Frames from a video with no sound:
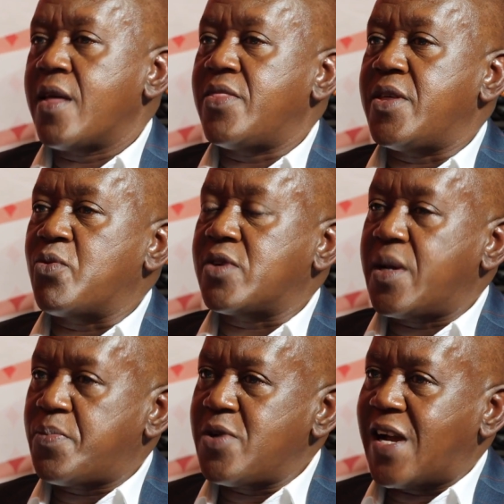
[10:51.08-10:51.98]
The
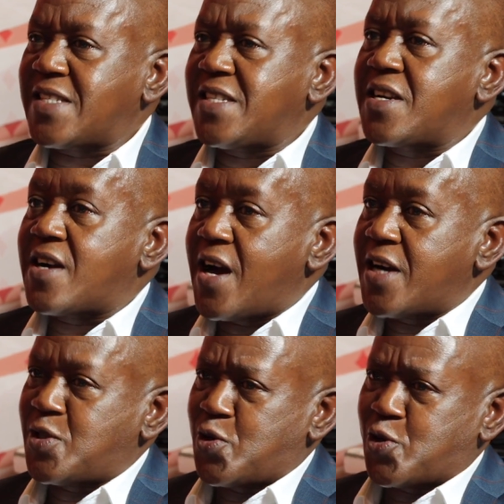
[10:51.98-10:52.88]
WRC car
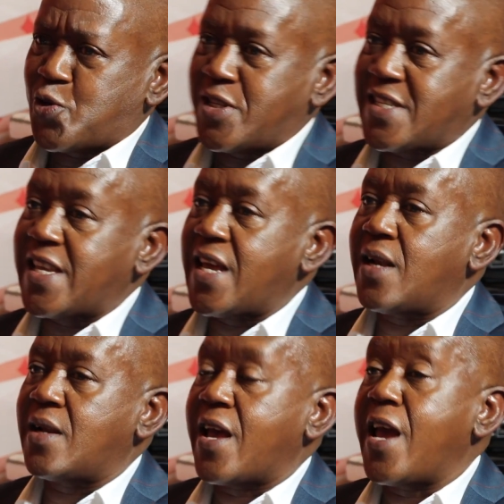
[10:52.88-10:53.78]
is not on
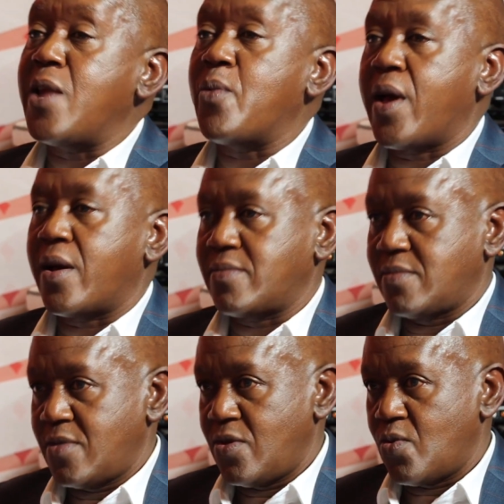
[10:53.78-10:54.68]
sale anywhere
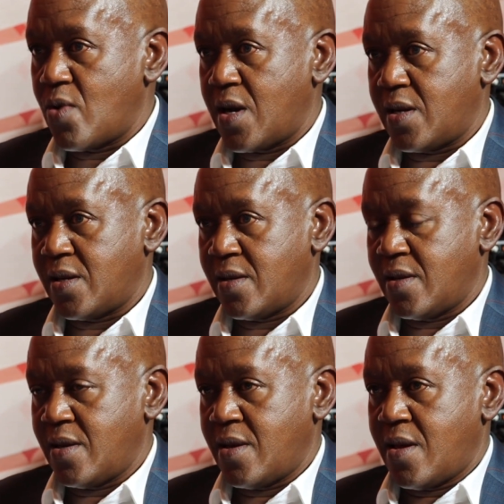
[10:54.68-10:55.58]
in the world.
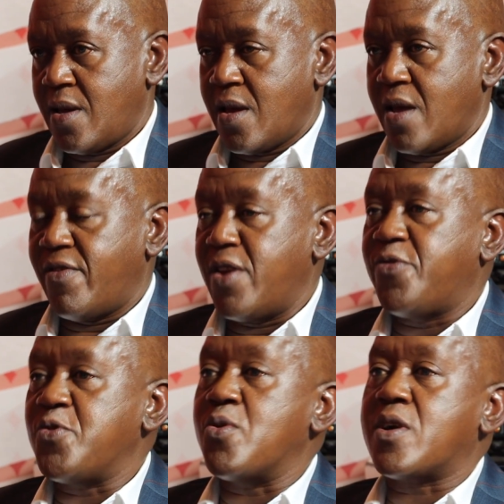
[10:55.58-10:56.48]
Even
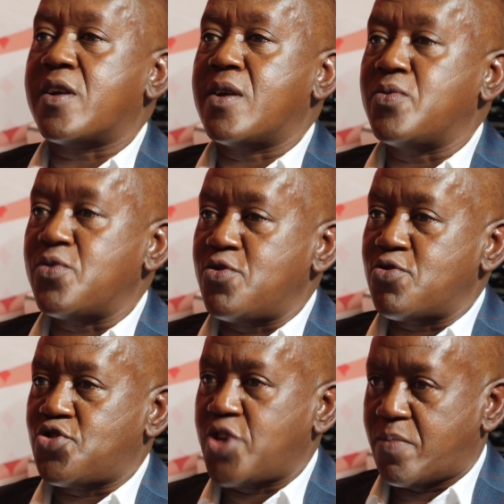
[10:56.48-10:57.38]
if you walk around with
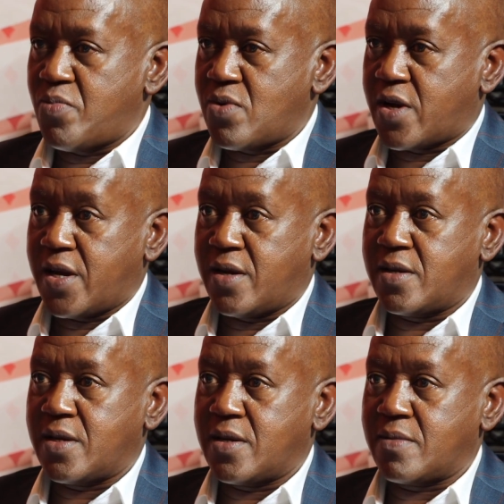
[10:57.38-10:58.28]
your checkbook
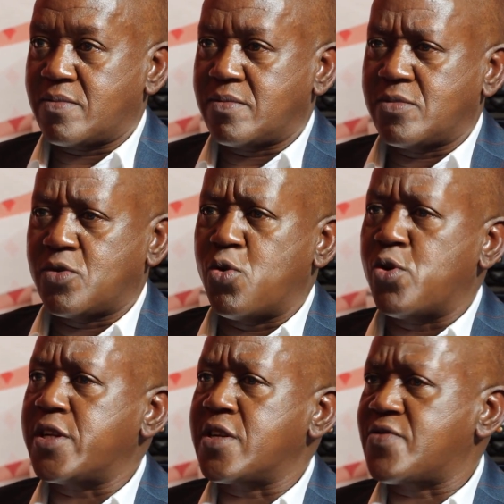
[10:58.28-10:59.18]
and
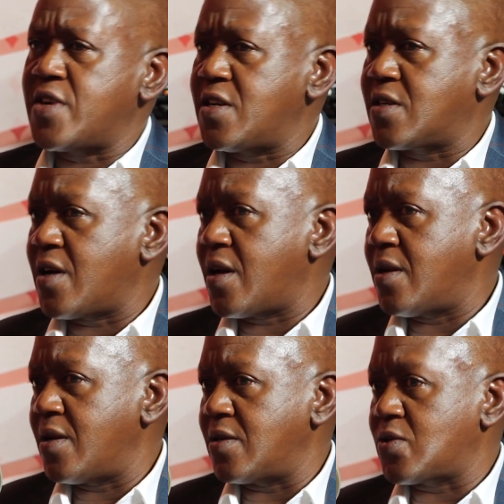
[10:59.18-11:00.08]
golden credit card
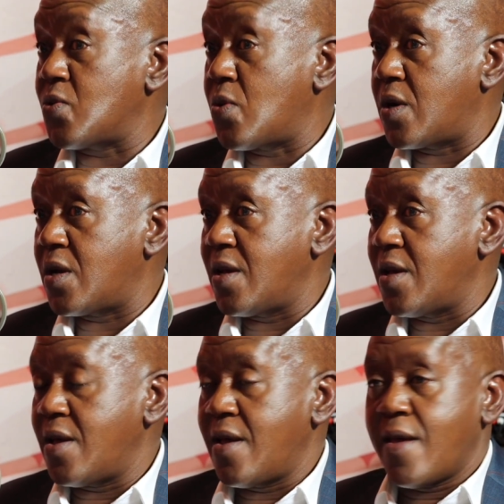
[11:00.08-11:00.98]
and so on,
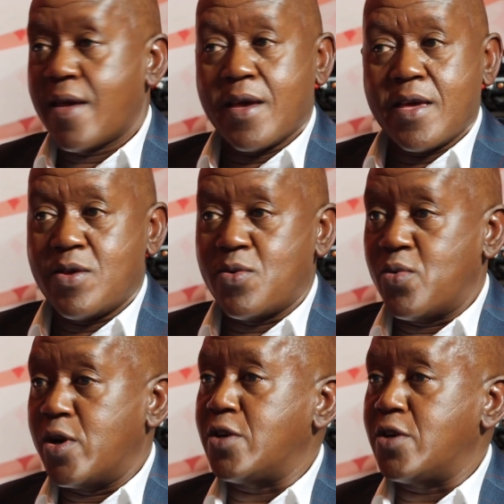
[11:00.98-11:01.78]
you will